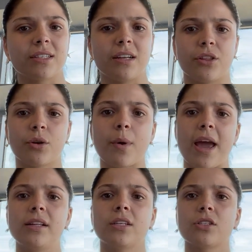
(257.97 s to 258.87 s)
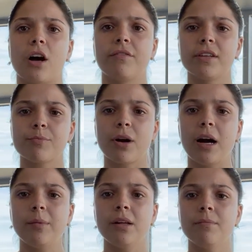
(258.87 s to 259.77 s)
another way to solve this
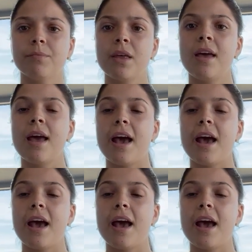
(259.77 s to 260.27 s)
problem,